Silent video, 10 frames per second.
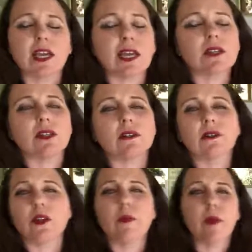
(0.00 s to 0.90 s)
Again,
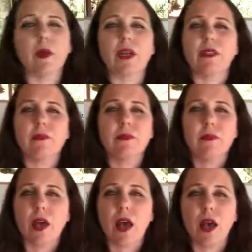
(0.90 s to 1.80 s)
don't memorize them.
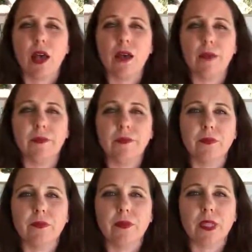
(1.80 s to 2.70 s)

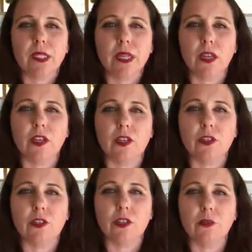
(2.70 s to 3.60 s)
That's not a good
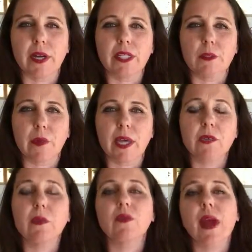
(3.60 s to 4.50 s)
use of your brain space,
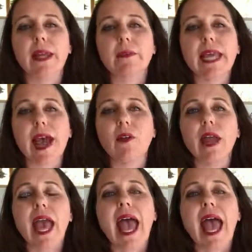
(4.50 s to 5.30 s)
but write them down,